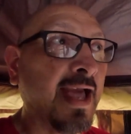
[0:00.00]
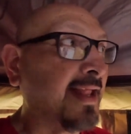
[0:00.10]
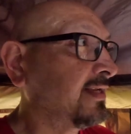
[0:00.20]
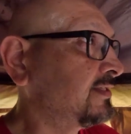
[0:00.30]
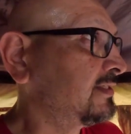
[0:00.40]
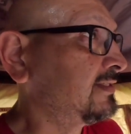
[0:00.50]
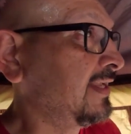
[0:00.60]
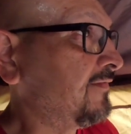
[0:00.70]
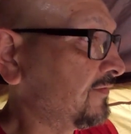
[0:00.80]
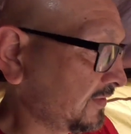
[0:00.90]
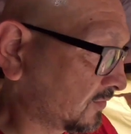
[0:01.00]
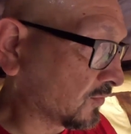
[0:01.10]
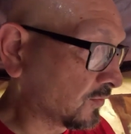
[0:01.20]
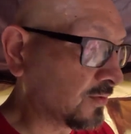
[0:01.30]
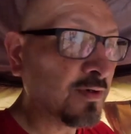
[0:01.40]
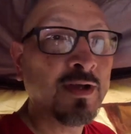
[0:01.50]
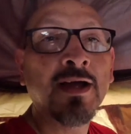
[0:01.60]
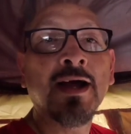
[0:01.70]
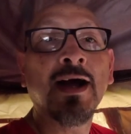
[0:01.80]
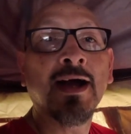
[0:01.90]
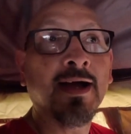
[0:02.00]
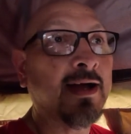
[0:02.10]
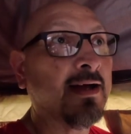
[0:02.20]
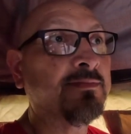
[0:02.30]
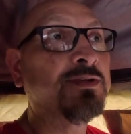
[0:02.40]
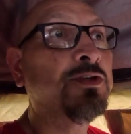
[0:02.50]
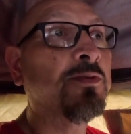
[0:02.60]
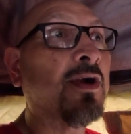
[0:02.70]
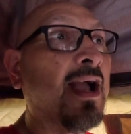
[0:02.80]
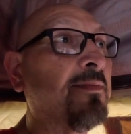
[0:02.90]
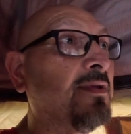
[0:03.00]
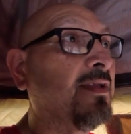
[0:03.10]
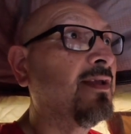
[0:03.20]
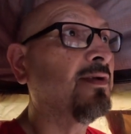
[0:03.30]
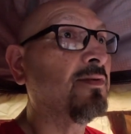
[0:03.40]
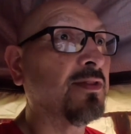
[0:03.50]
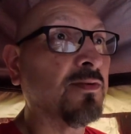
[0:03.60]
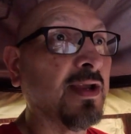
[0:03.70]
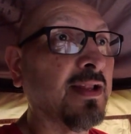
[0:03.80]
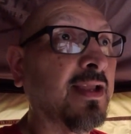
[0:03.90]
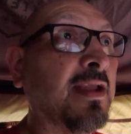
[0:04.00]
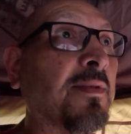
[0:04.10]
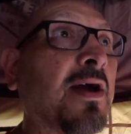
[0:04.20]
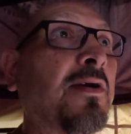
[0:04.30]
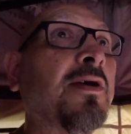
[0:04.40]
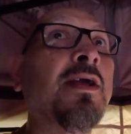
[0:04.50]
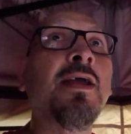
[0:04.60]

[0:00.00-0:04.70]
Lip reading: Annex is definitely cool. I'm super happy with the way it came out,